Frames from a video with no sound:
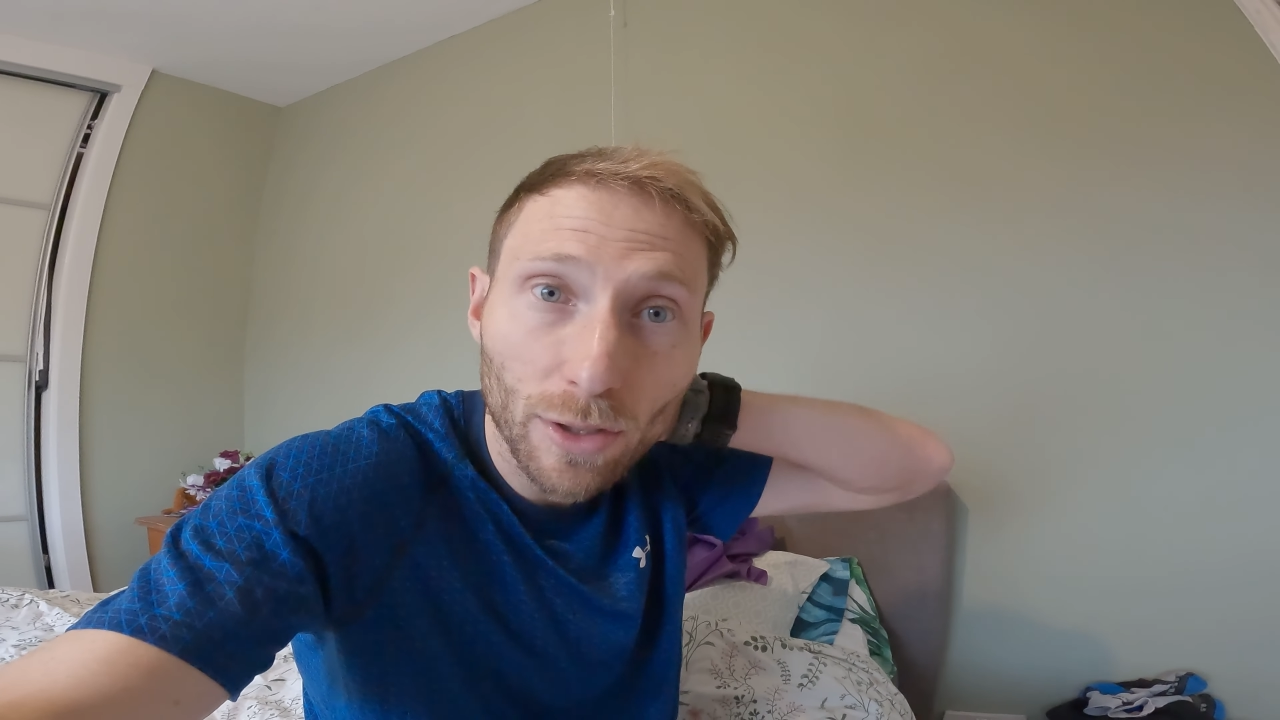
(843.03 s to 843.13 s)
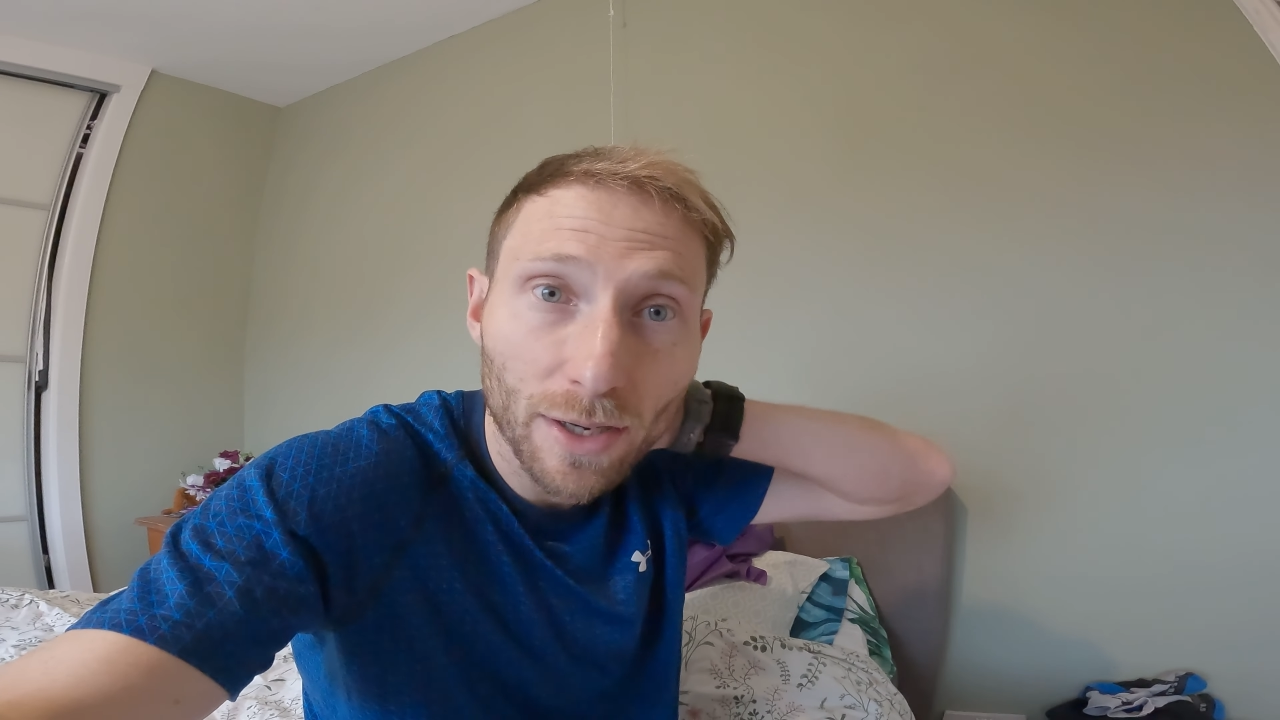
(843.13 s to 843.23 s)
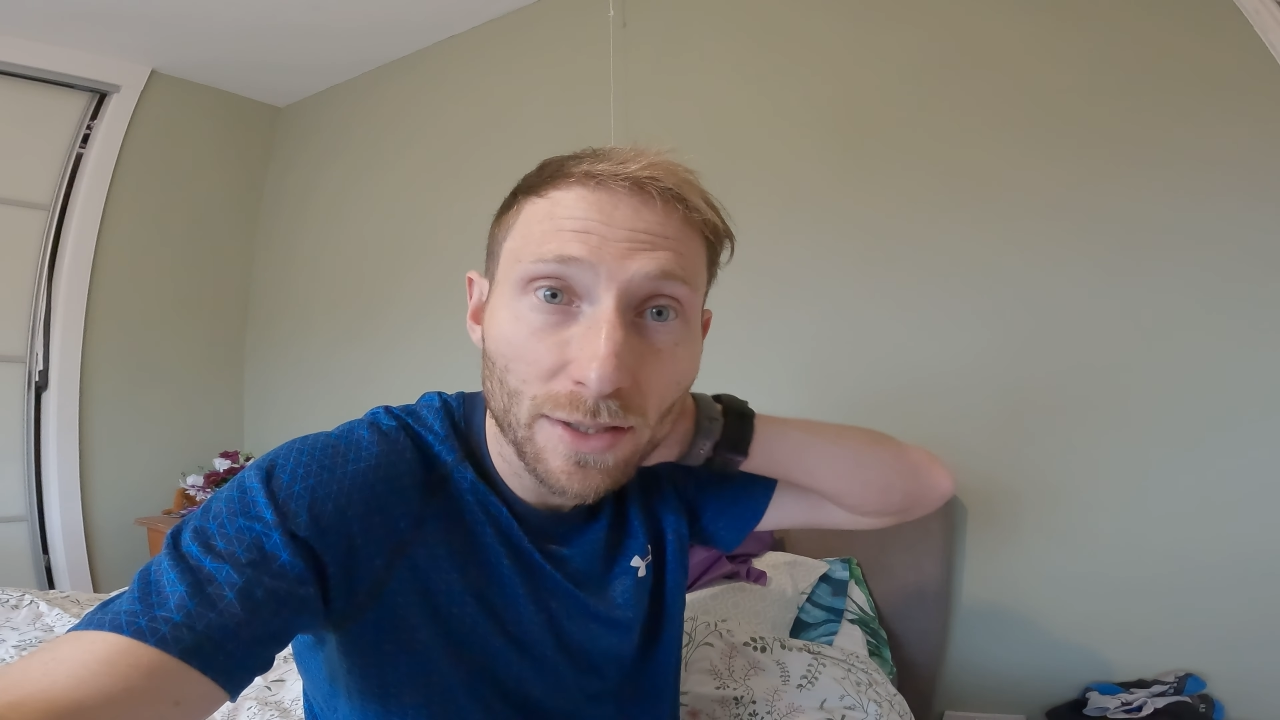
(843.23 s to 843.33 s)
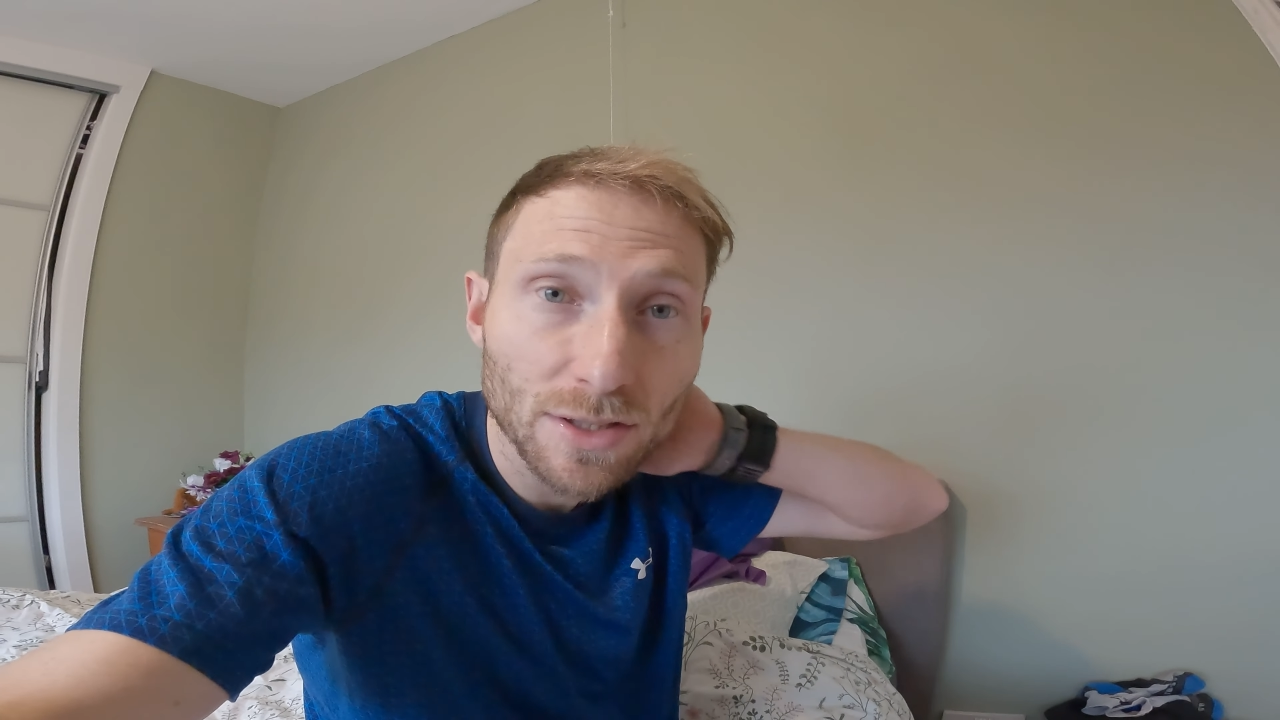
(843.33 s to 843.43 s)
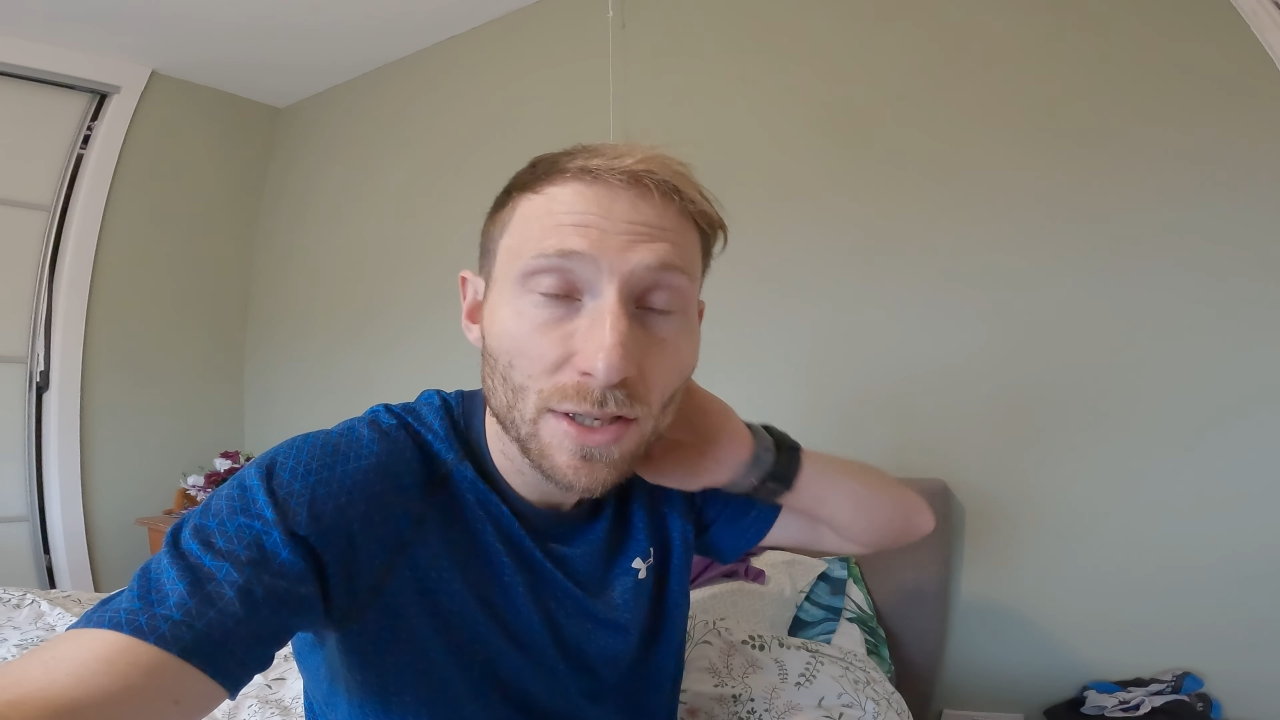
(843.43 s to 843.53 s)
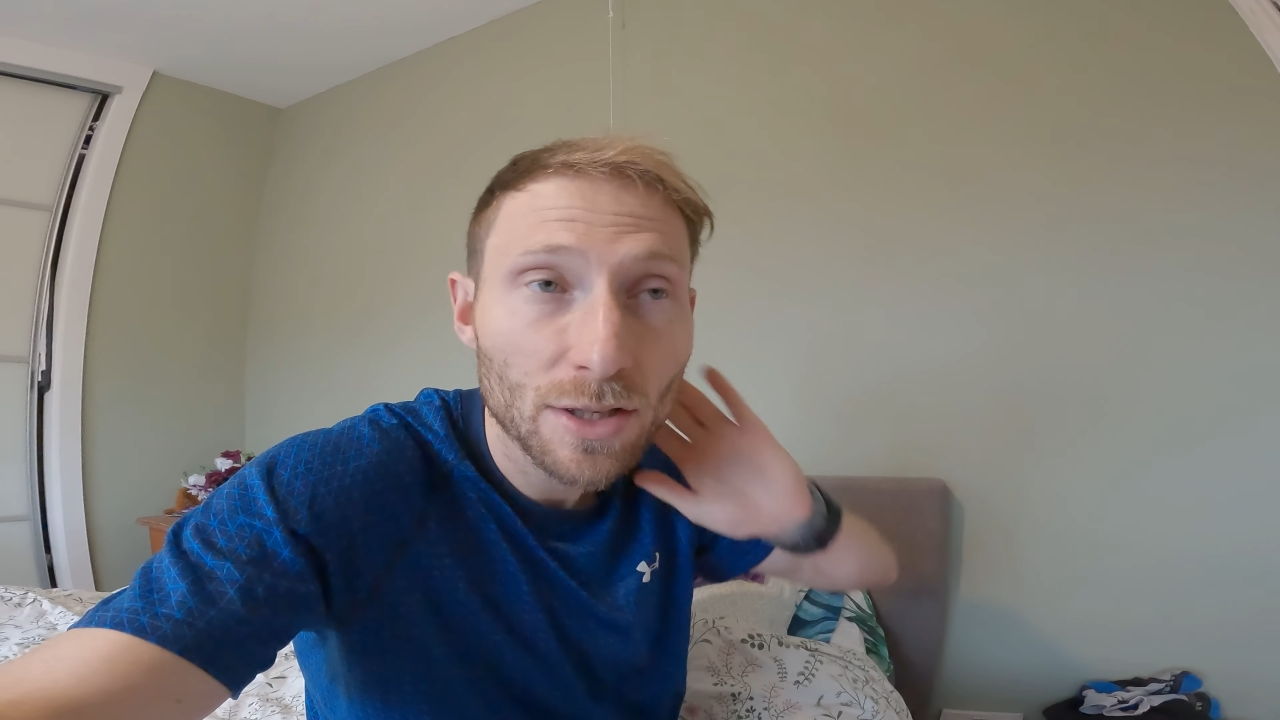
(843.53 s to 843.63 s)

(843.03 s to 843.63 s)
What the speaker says: raise,